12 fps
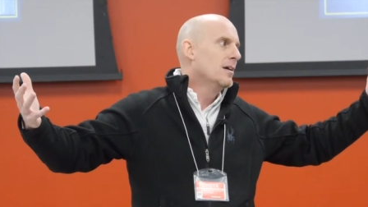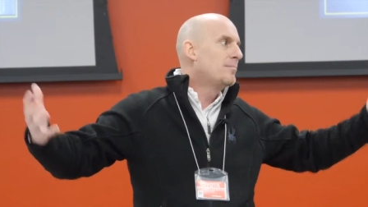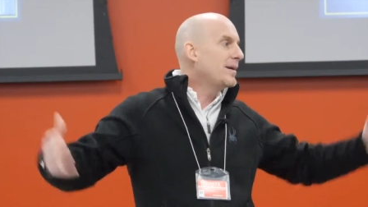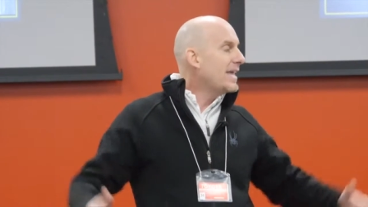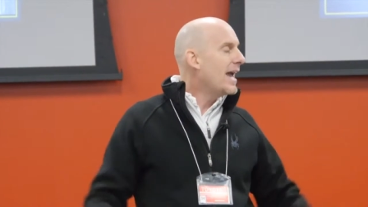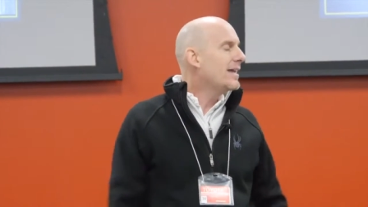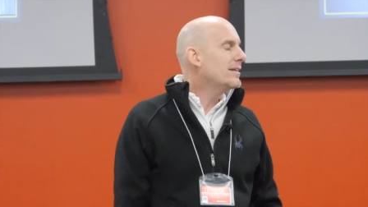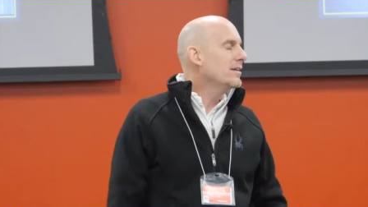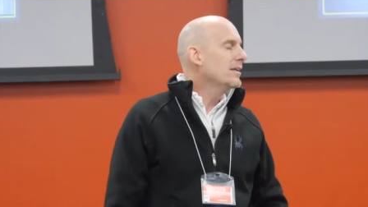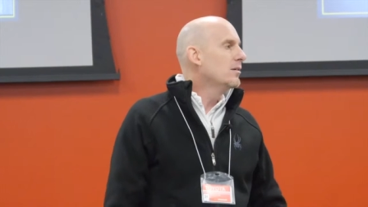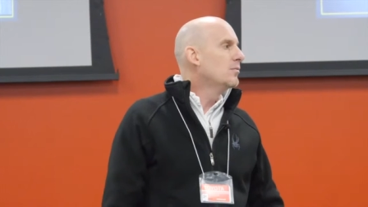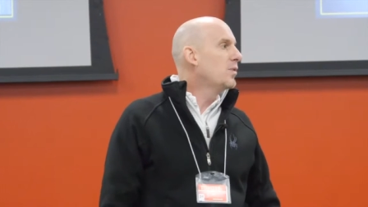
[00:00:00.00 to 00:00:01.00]
But yet,
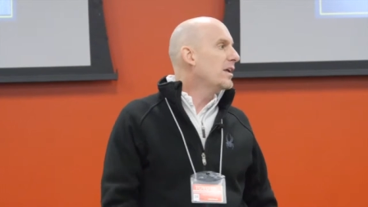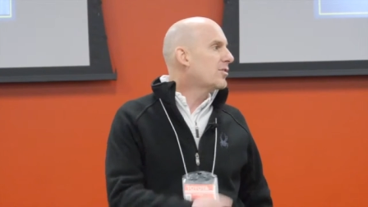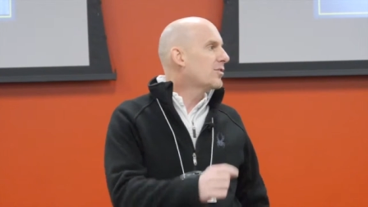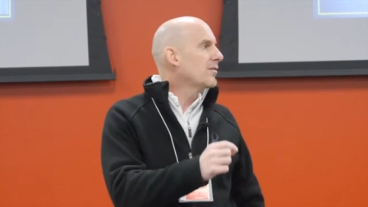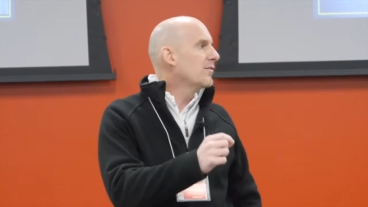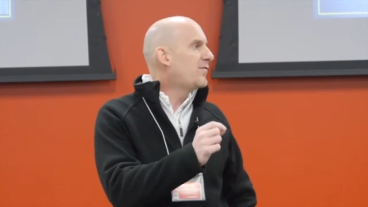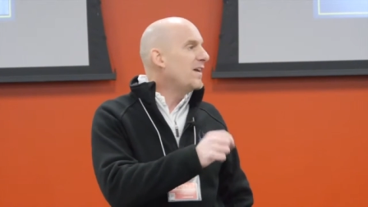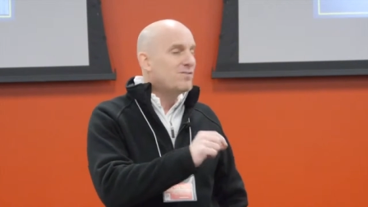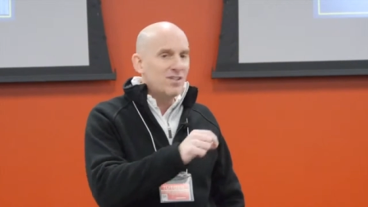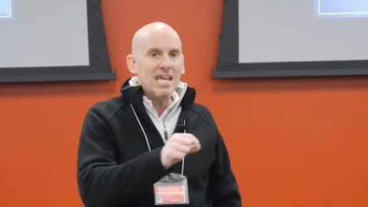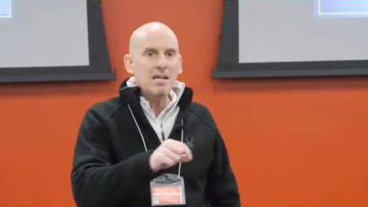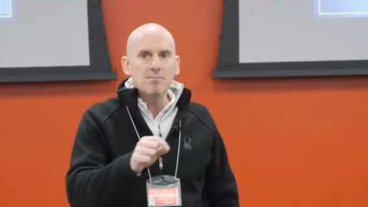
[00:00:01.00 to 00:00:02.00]
with
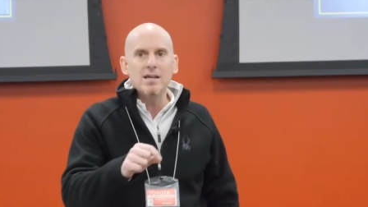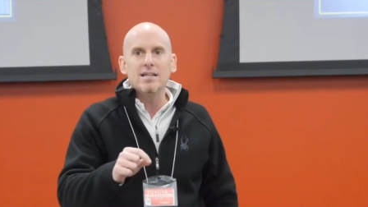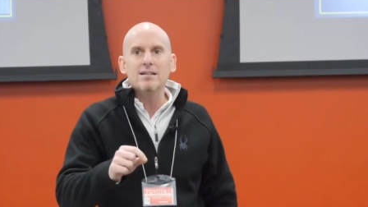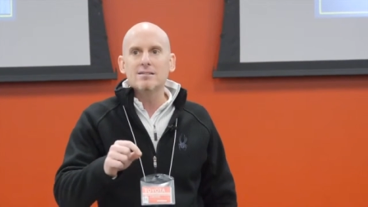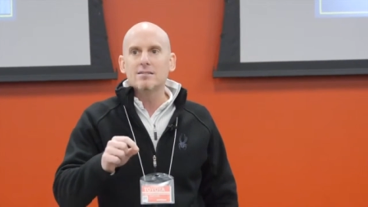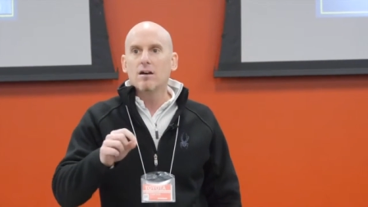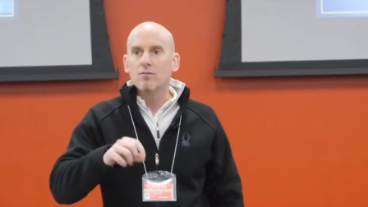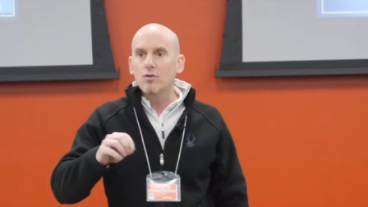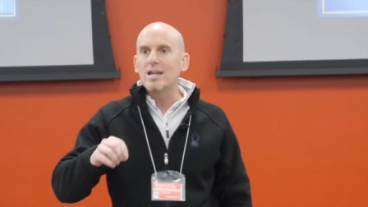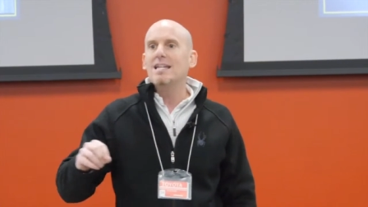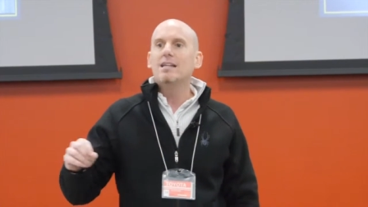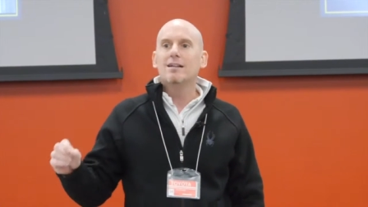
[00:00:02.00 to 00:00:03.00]
15 minutes of
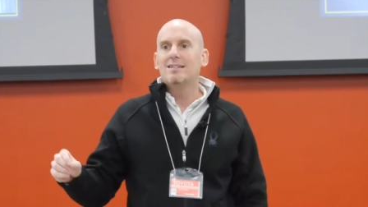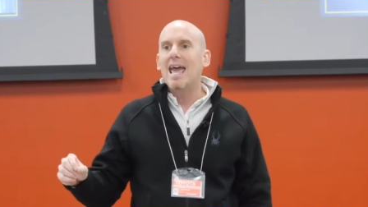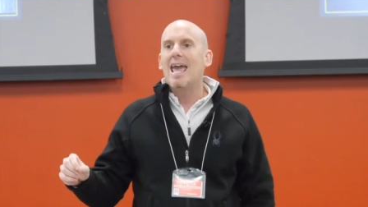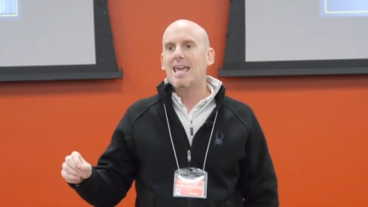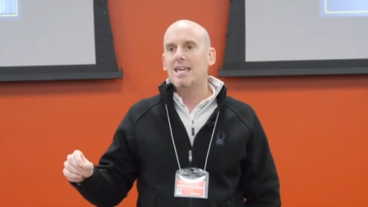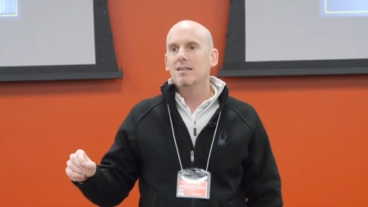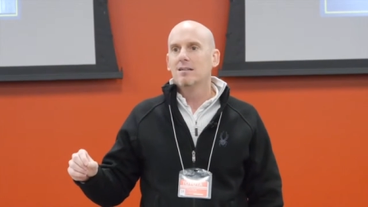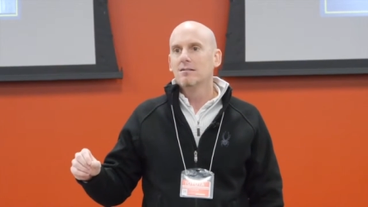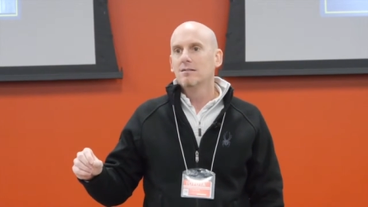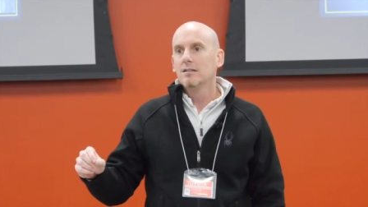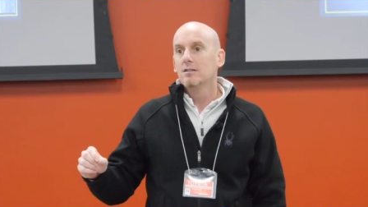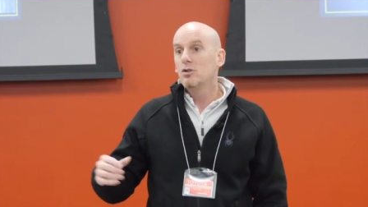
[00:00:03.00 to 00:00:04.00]
reading a day,
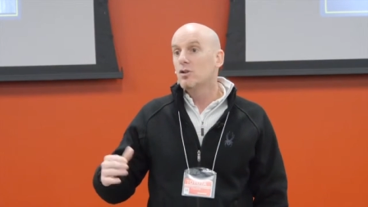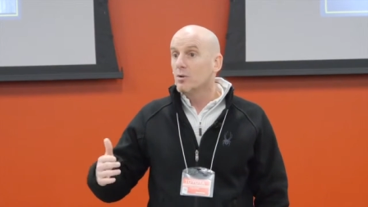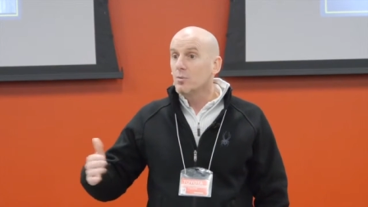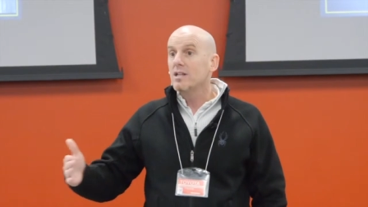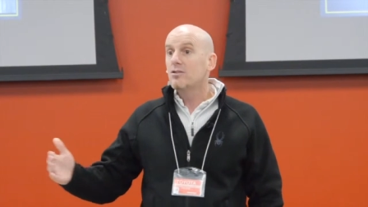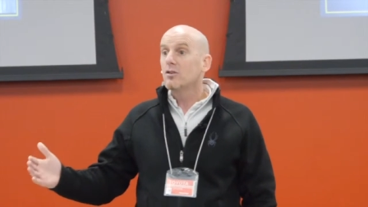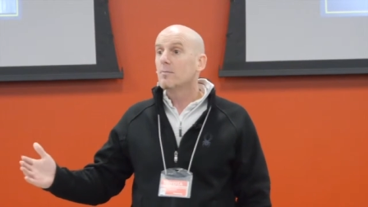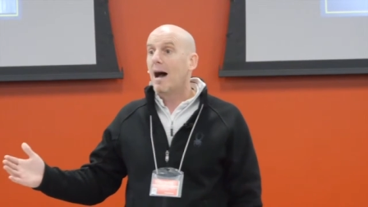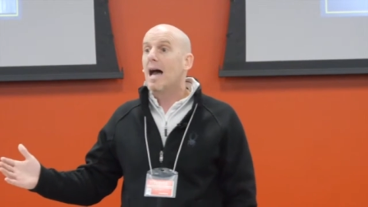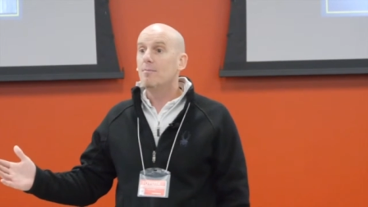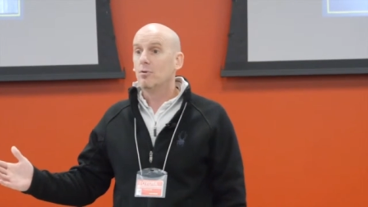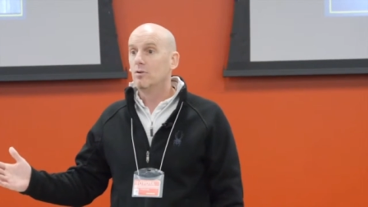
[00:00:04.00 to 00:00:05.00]
you could read through the
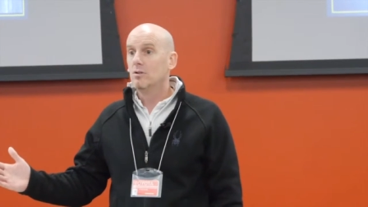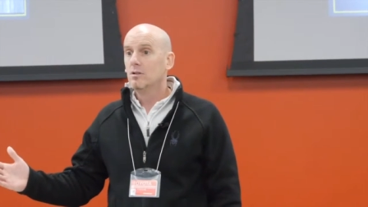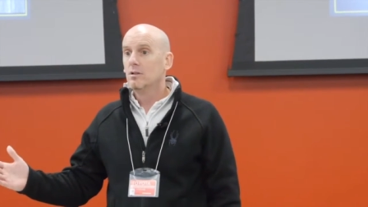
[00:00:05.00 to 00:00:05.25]
Bible.